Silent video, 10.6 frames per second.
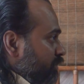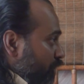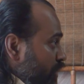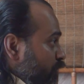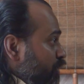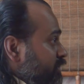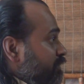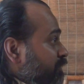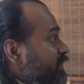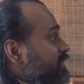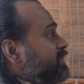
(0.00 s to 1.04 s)
God was the
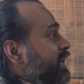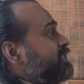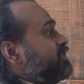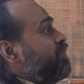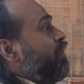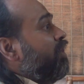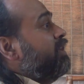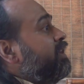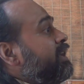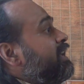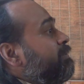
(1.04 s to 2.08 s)
first
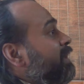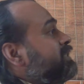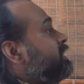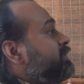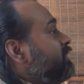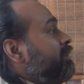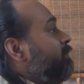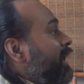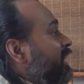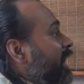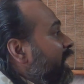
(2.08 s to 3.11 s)
extraordinary imagination
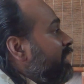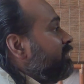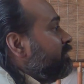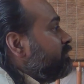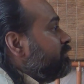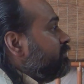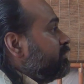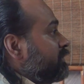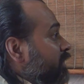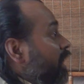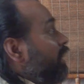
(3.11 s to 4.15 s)
man had.
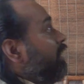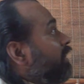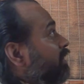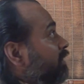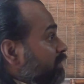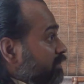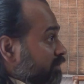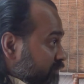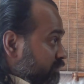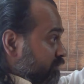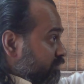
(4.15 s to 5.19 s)
Ah,
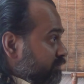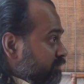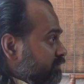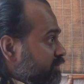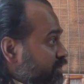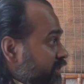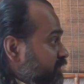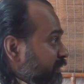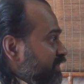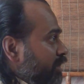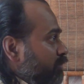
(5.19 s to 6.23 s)
the
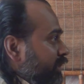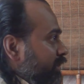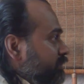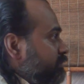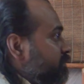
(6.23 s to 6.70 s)
special one.